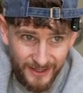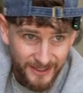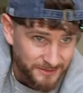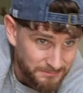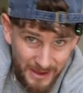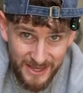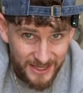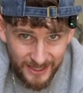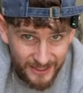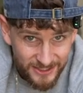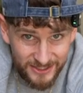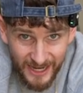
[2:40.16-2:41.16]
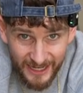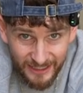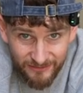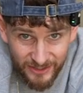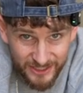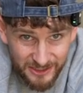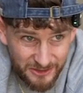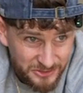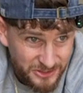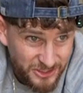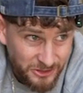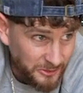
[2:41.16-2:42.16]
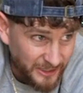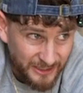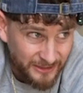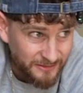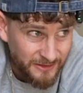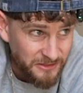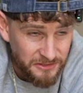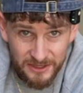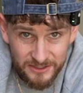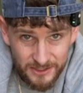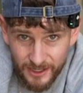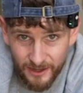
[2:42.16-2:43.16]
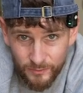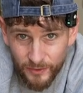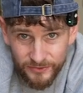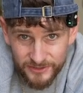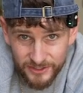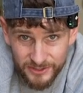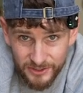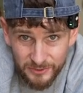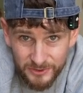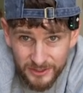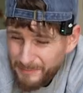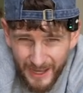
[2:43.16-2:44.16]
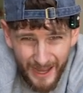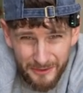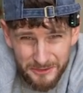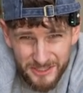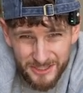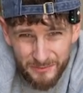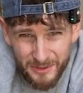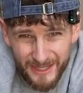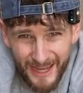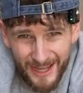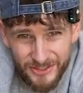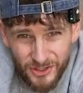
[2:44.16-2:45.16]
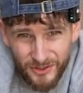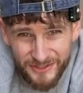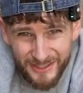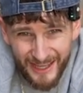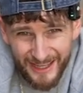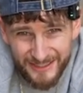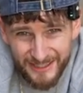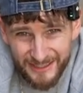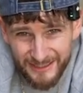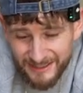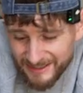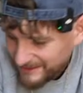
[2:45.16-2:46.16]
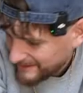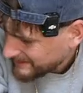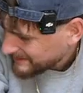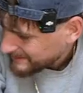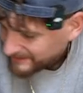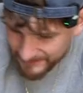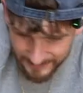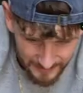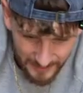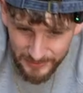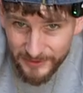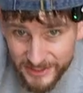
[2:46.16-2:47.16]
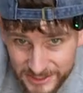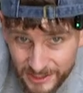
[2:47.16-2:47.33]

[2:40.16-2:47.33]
is making entertaining videos, doing things that I want to do. But how does someone catch on to that? Let me put this